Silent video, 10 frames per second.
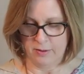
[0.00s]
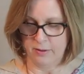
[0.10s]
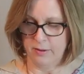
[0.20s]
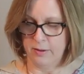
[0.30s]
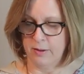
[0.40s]

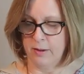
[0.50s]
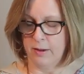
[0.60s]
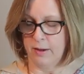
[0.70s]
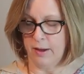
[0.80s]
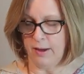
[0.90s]
I can
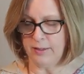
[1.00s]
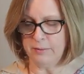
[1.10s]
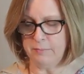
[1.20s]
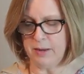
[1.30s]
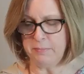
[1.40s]
maybe
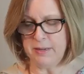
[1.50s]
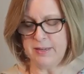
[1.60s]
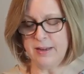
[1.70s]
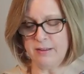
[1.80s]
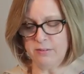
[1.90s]
guess what
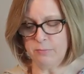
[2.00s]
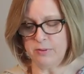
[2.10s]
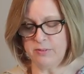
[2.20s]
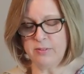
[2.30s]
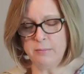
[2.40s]
some of the
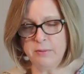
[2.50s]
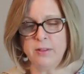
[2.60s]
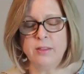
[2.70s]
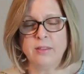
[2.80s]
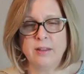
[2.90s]
things
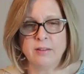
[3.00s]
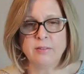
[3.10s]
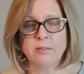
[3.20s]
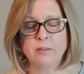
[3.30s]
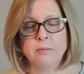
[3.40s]

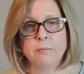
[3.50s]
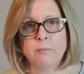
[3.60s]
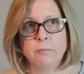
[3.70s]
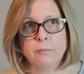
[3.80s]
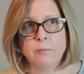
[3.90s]
you
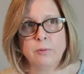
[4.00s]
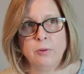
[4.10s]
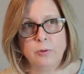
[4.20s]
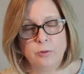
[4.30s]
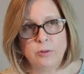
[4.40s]
could have
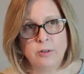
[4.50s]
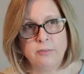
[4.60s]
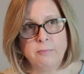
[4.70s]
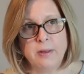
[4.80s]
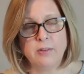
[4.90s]
mentioned
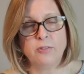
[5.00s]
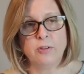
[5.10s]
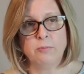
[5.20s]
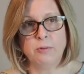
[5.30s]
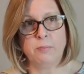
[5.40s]
would be.
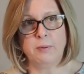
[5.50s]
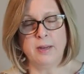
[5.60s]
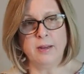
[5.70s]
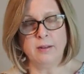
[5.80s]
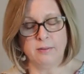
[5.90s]

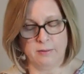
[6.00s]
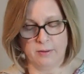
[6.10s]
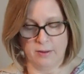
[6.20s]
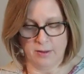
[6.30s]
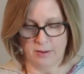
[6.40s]

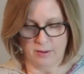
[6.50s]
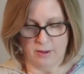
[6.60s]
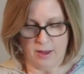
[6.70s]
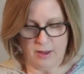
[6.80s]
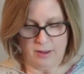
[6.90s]

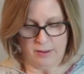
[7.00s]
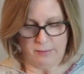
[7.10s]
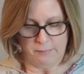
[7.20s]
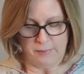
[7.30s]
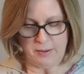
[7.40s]
Maybe it
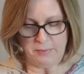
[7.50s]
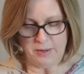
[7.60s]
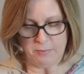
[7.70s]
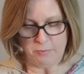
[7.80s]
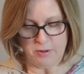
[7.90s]
was
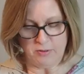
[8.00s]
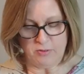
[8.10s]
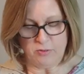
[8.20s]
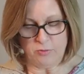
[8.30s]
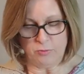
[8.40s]
to
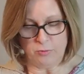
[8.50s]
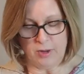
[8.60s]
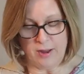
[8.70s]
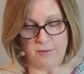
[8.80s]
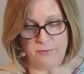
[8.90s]
have
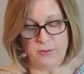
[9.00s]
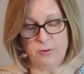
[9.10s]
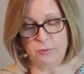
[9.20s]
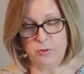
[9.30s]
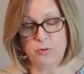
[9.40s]
fewer
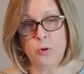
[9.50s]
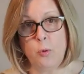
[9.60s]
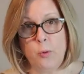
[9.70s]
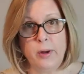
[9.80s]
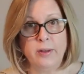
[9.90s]
toys and
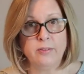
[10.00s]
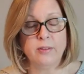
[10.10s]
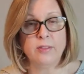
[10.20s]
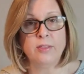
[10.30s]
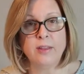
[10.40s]

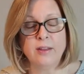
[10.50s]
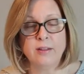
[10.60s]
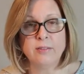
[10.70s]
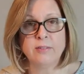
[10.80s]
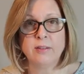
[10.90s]
things,
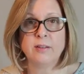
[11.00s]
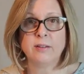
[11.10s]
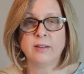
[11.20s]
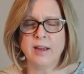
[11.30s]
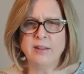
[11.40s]
kind of
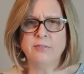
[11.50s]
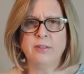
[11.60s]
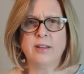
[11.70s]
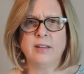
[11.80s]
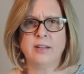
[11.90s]
like in our
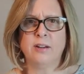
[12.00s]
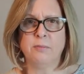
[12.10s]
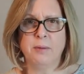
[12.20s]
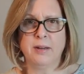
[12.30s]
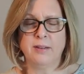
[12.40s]

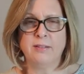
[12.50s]
meditation.